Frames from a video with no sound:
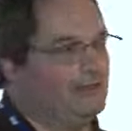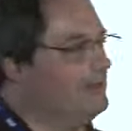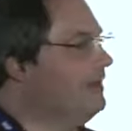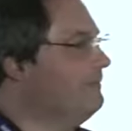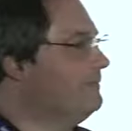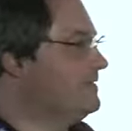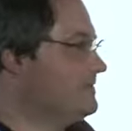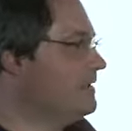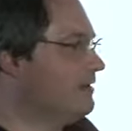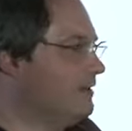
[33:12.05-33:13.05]
We
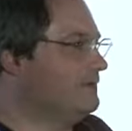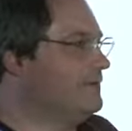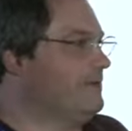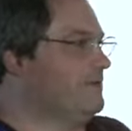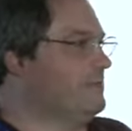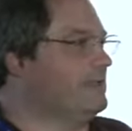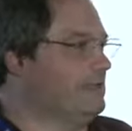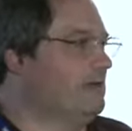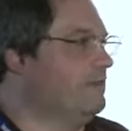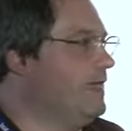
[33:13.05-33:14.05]
spent a lot of time in making
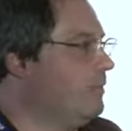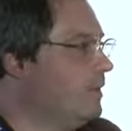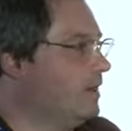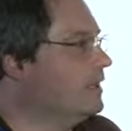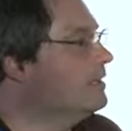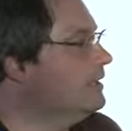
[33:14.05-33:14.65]
all that work.